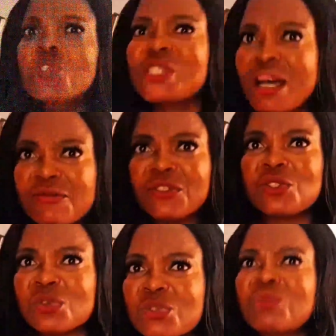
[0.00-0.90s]
use that
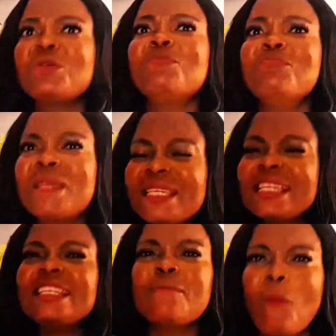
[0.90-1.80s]
video to be
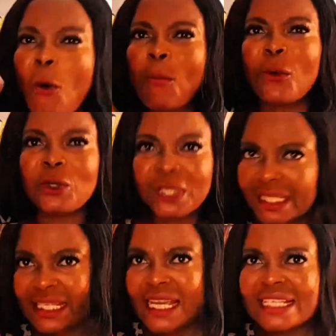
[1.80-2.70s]
making more
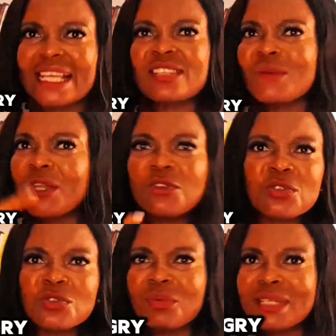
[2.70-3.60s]
money. That's why
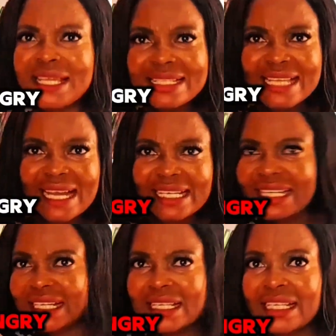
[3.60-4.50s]
YouTube gets
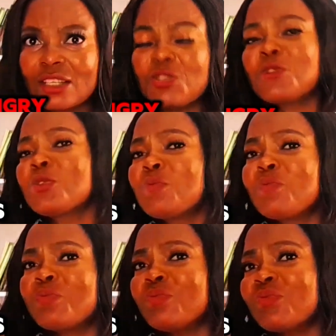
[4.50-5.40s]
angry.
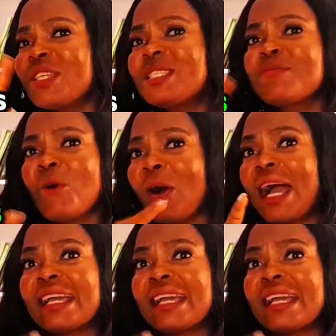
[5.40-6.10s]
YouTube is more